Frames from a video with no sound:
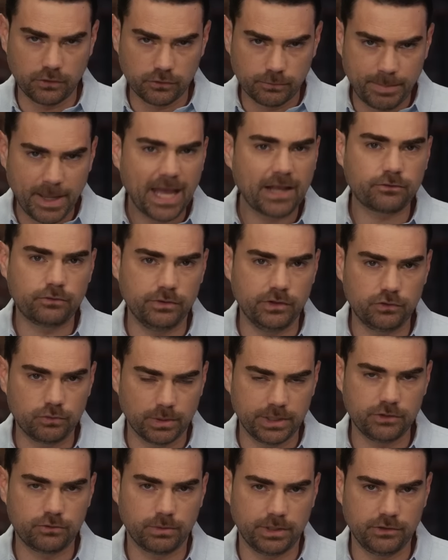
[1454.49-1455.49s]
goes back to the
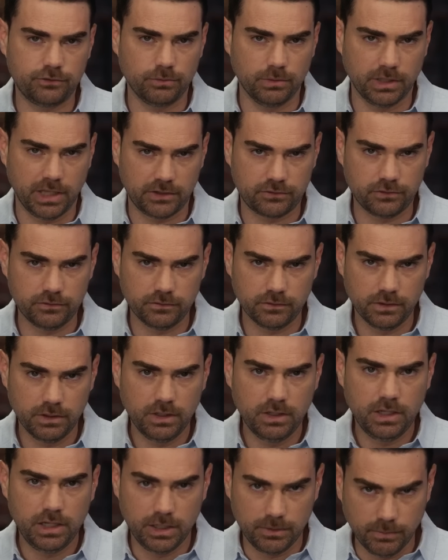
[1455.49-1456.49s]
2022 elections,
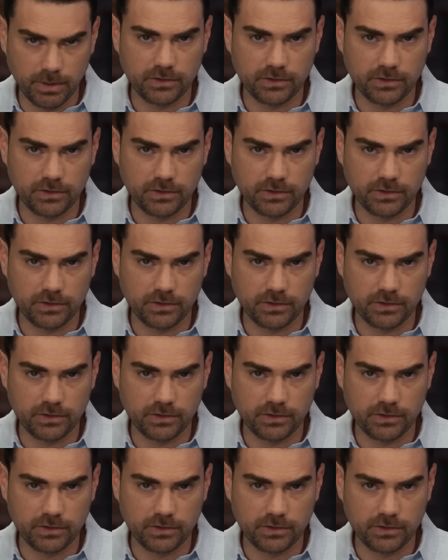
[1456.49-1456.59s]
in